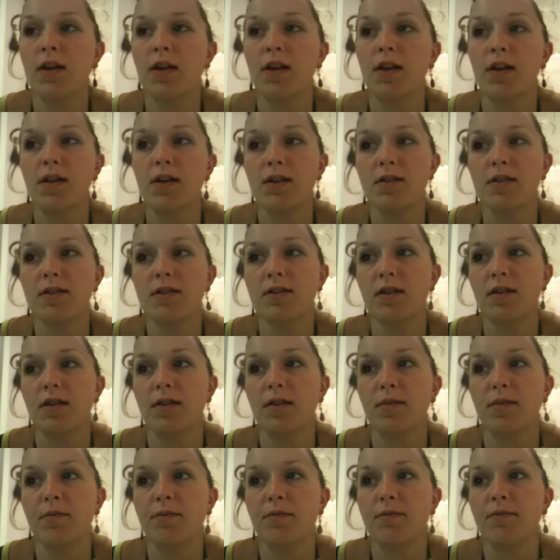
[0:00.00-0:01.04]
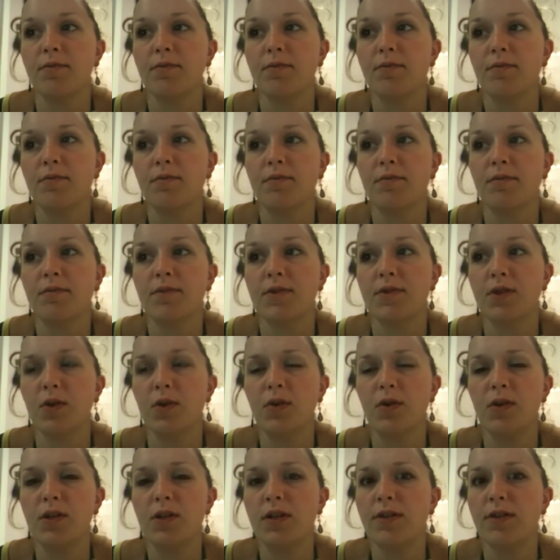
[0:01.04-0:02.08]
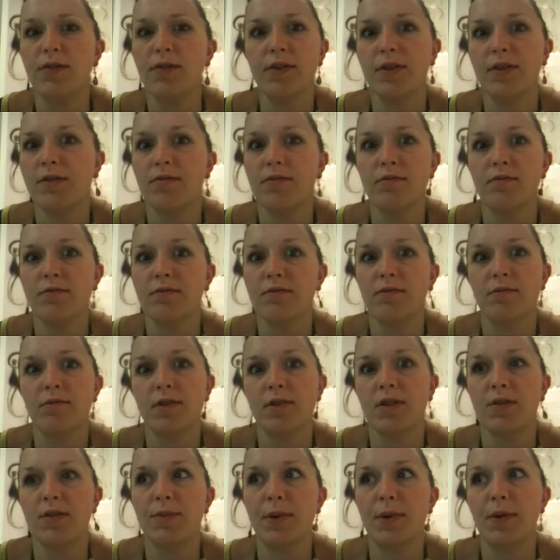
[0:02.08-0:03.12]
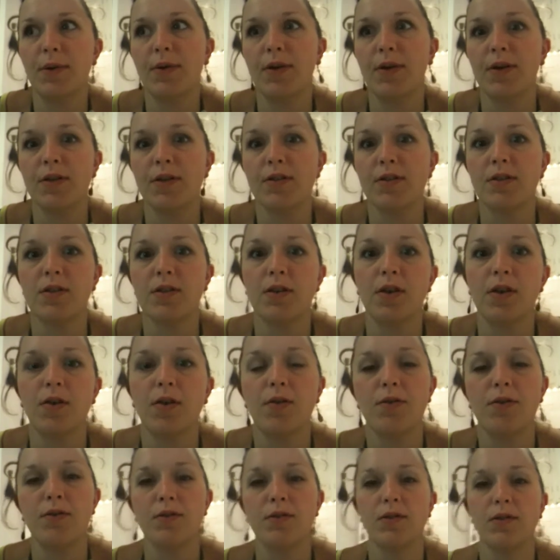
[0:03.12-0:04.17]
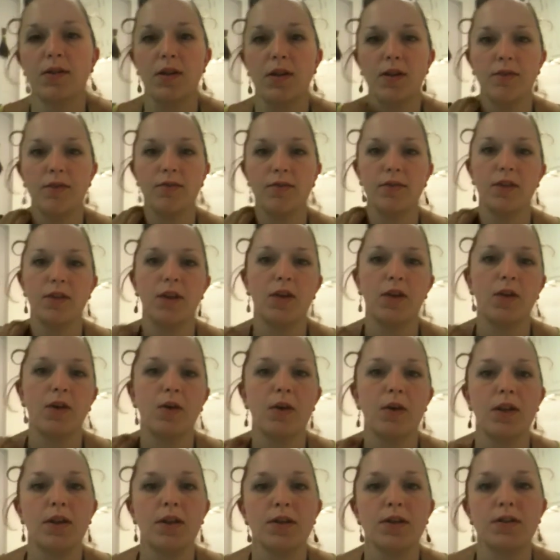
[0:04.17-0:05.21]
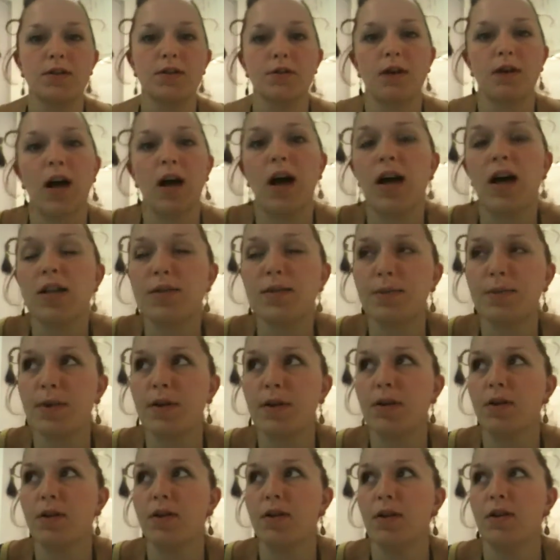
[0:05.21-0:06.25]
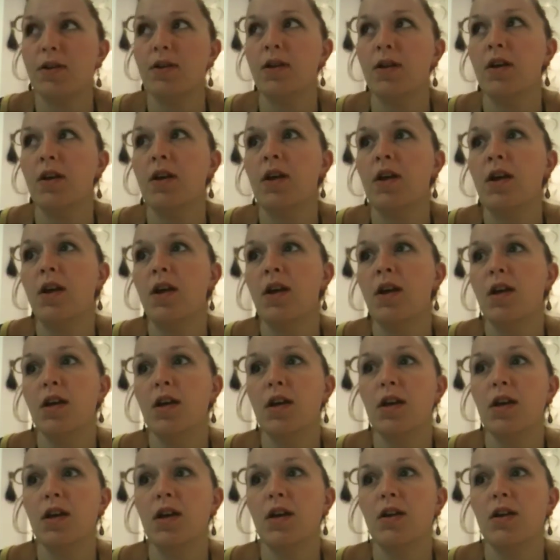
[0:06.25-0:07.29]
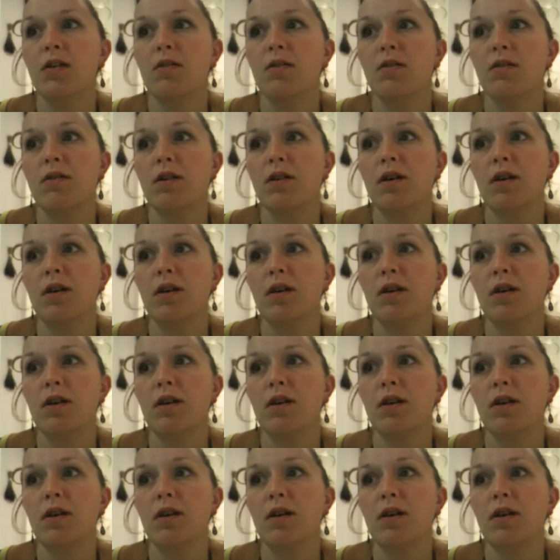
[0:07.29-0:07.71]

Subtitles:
It's totally different experience, you know, instead of like going into a hospital and, you know,